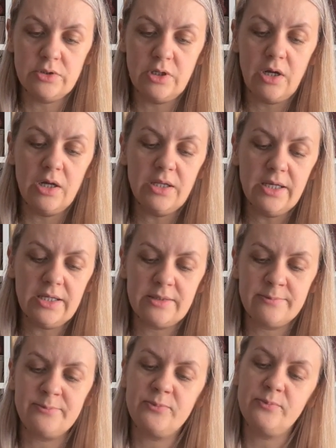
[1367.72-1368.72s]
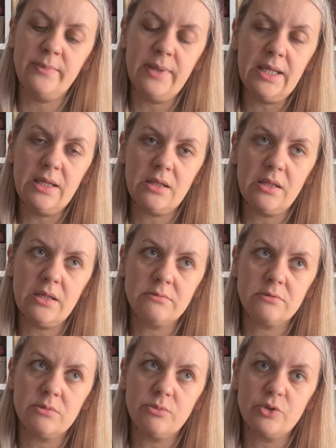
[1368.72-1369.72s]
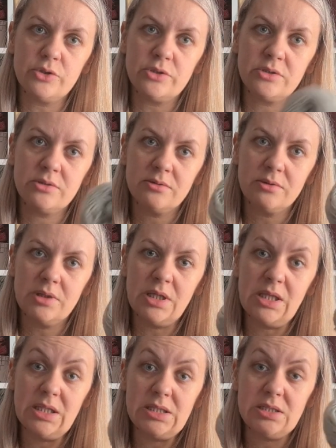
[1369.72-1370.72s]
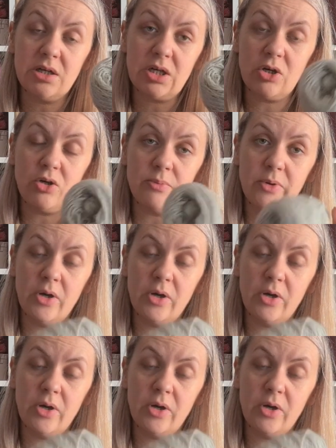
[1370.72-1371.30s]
I like making leg warmers in this yarn combo.